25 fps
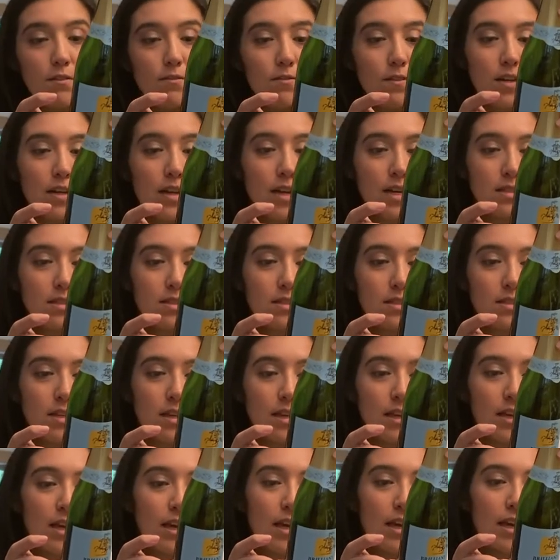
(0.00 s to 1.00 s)
finessed
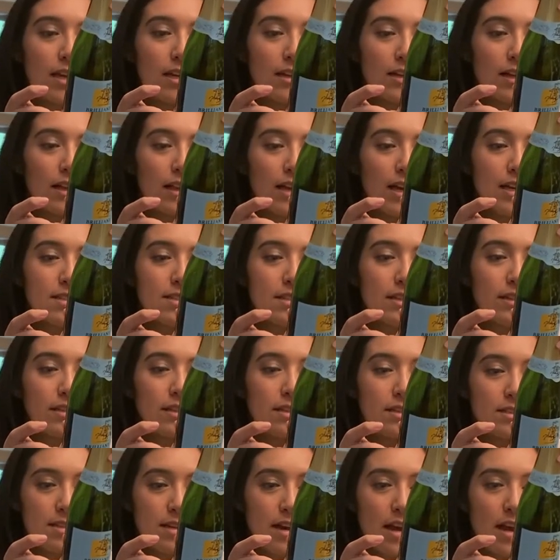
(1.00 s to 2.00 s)
and classically
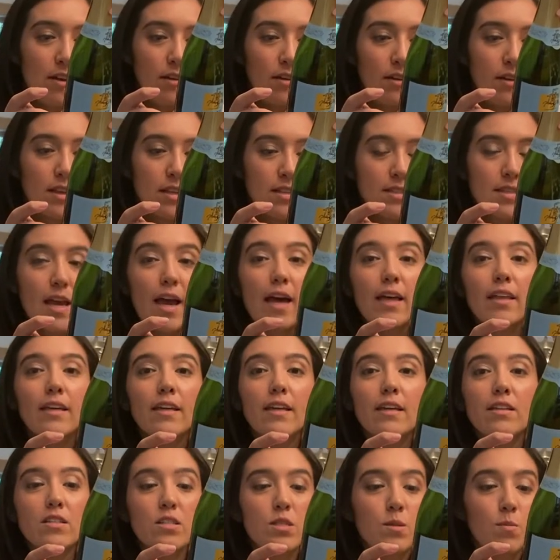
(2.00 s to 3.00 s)
styled, this
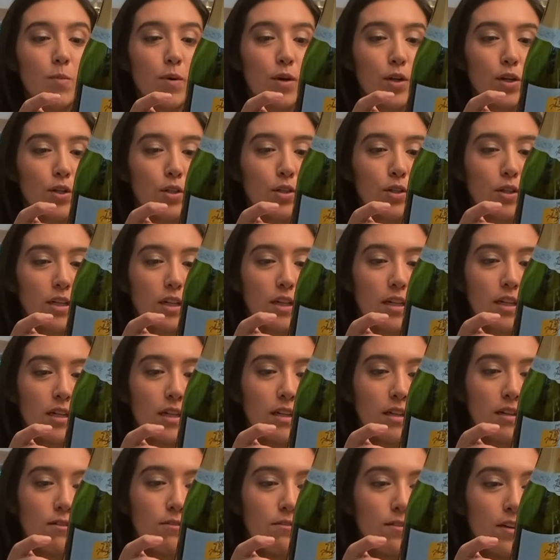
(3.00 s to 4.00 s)
elegant sparkler
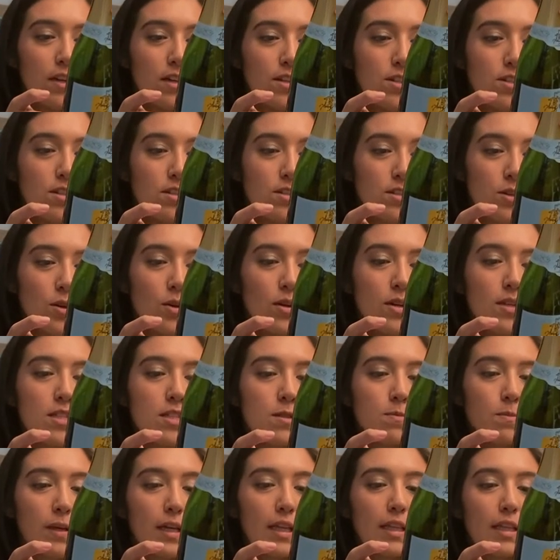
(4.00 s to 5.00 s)
finishes
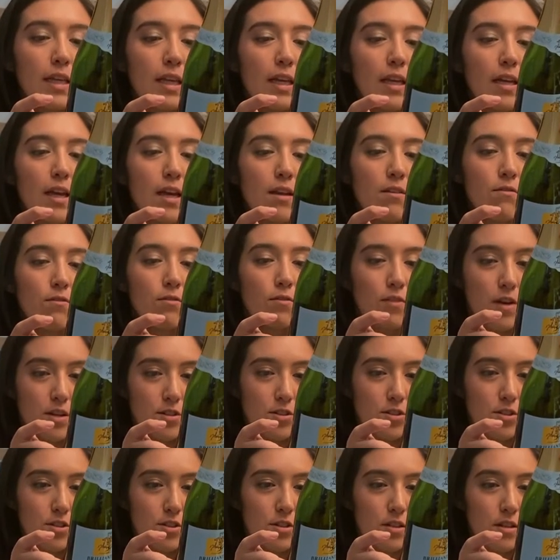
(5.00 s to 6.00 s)
crisp, clean, and
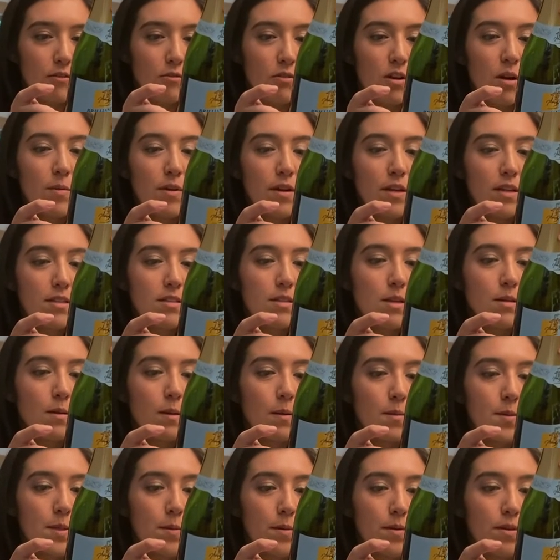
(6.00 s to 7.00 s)
fresh, reminiscent
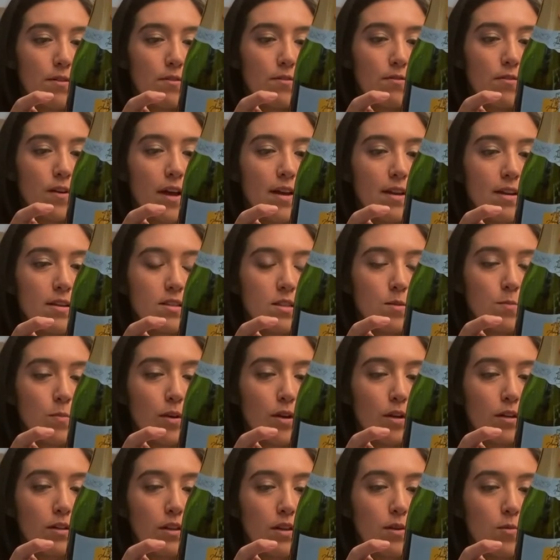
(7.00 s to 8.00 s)
of some of the finest
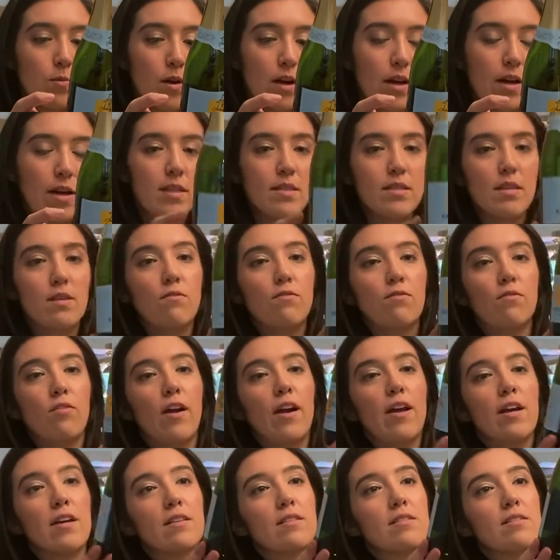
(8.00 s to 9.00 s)
sparkling wines in
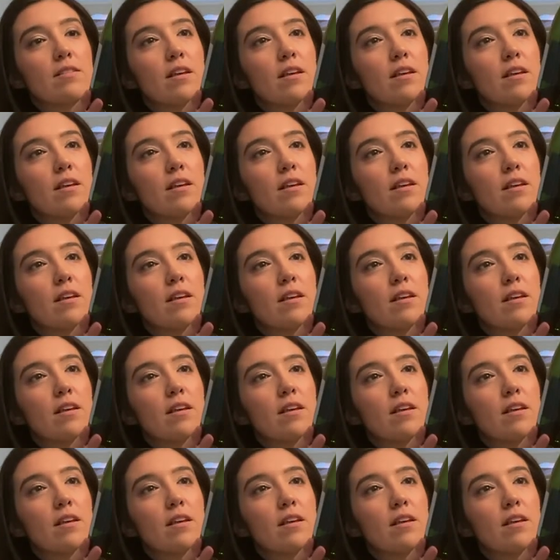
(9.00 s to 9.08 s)
France.